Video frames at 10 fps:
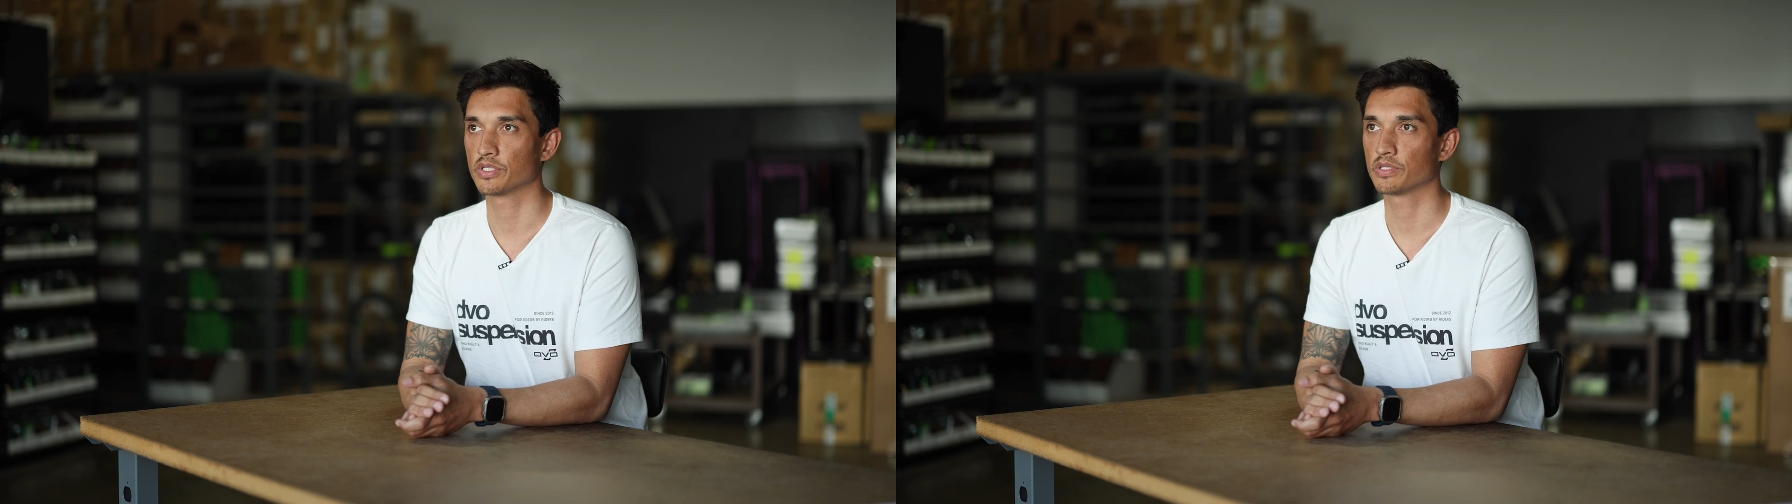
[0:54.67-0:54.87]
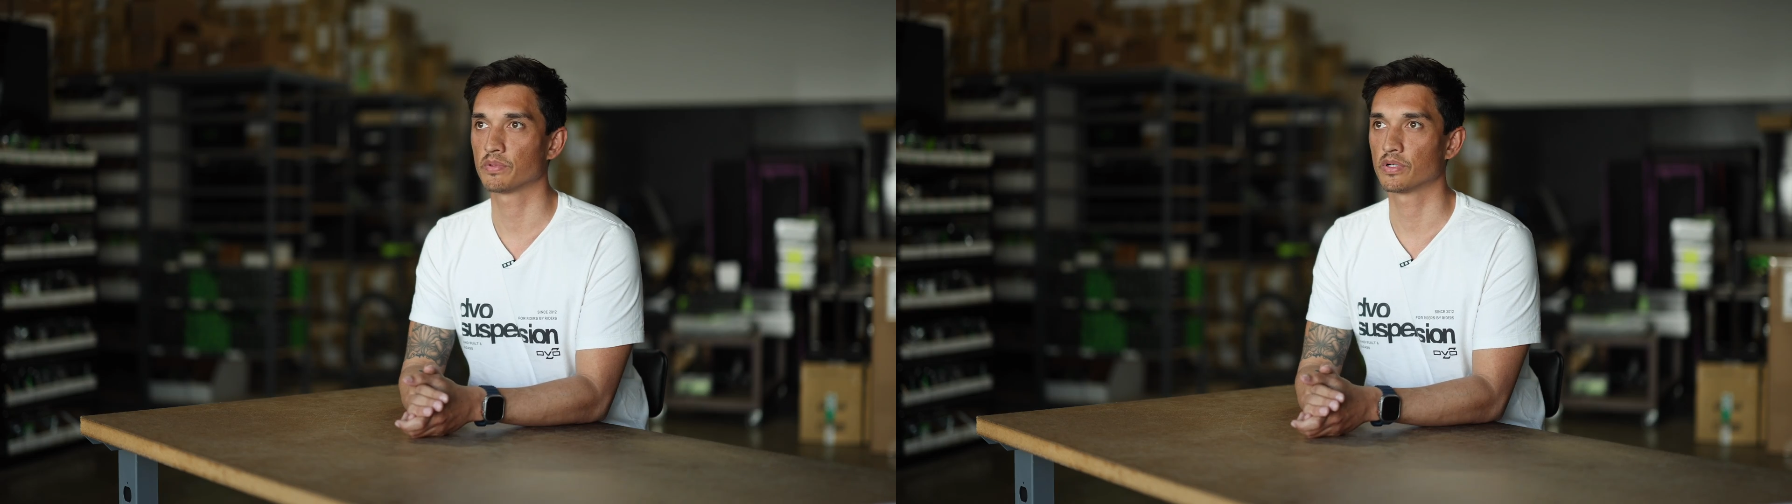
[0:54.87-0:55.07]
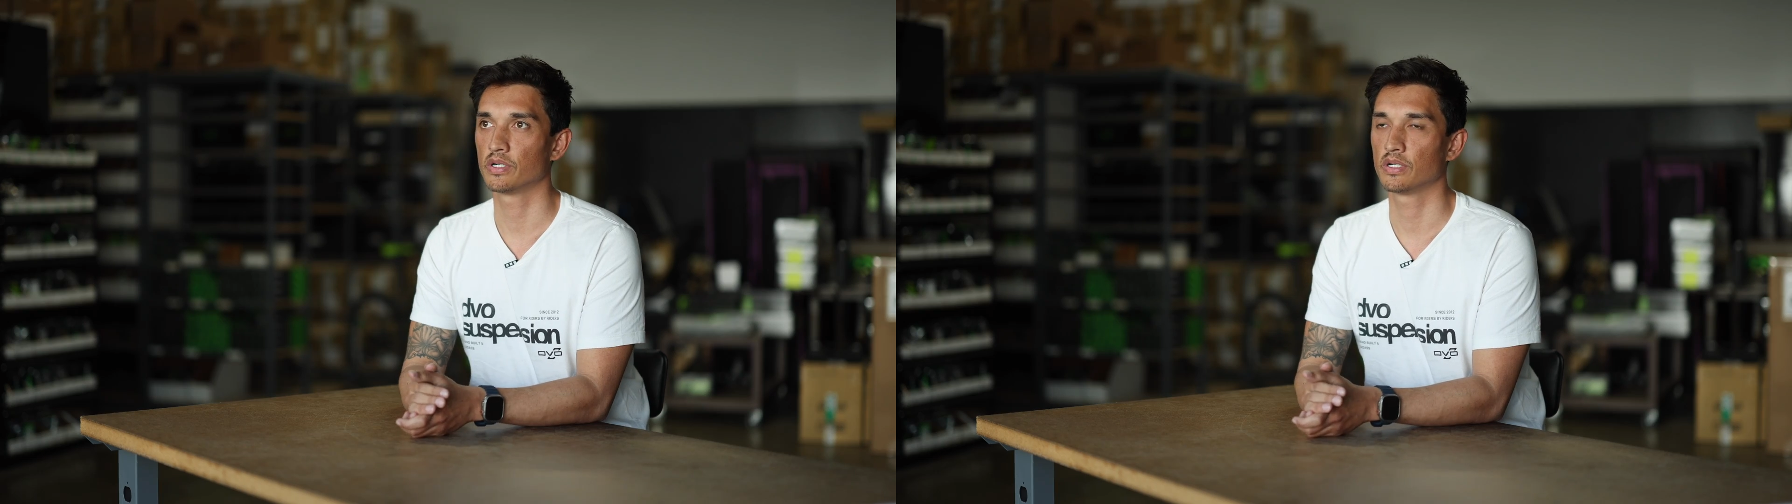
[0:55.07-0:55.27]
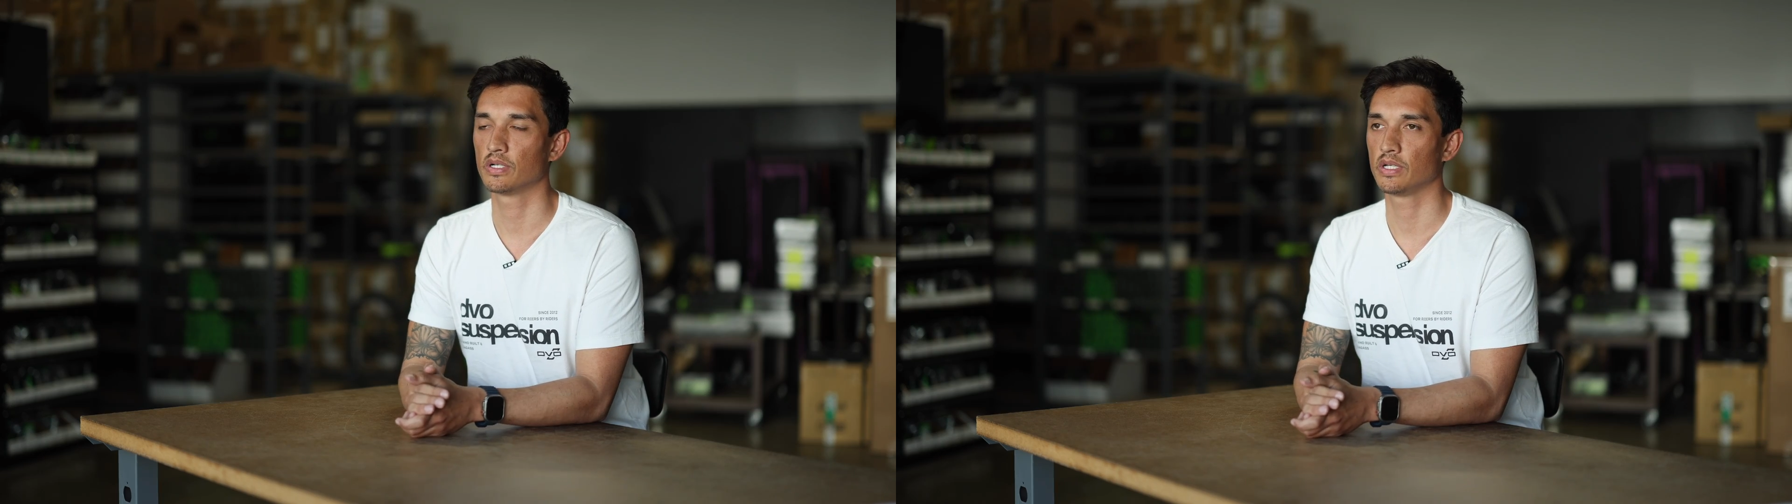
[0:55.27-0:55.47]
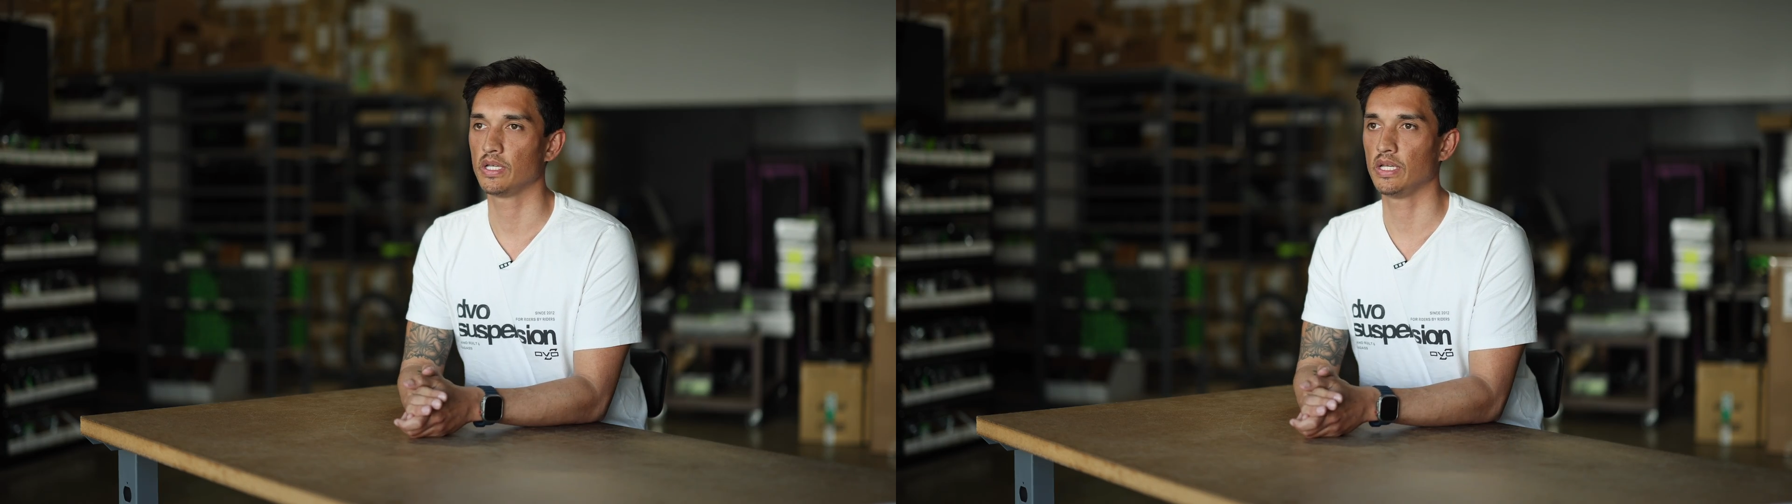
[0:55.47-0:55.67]
support
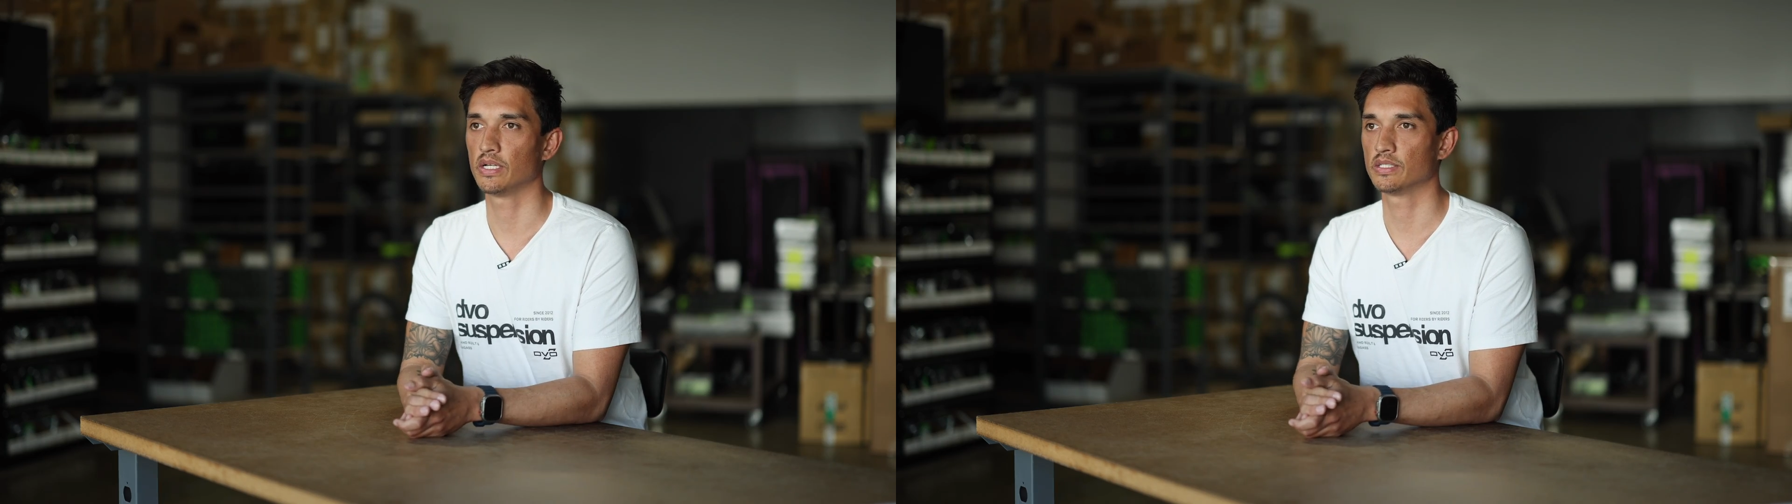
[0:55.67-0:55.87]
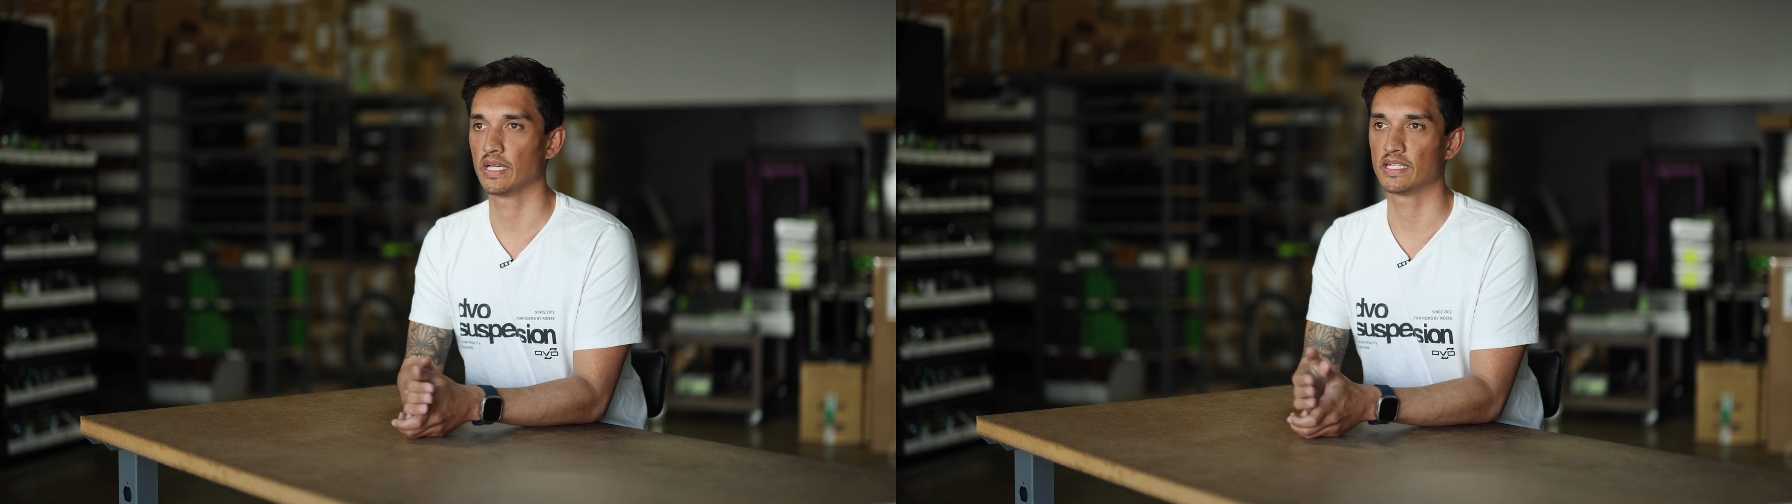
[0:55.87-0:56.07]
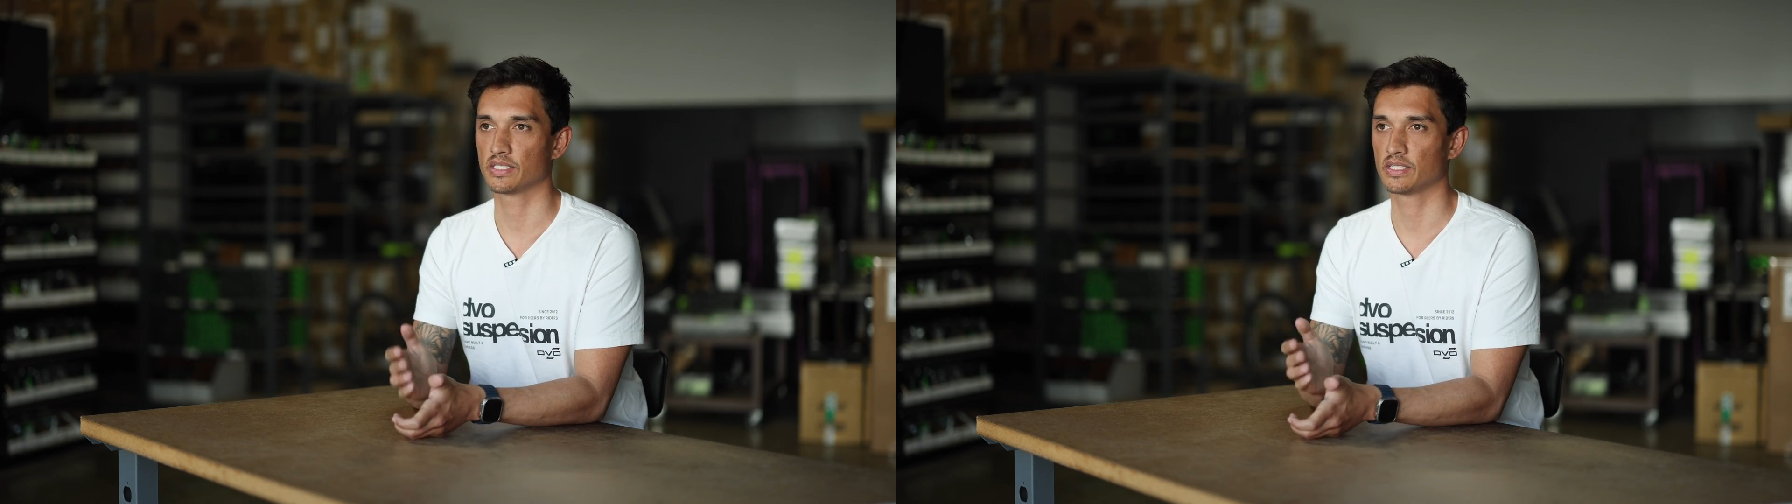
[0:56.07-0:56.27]
and that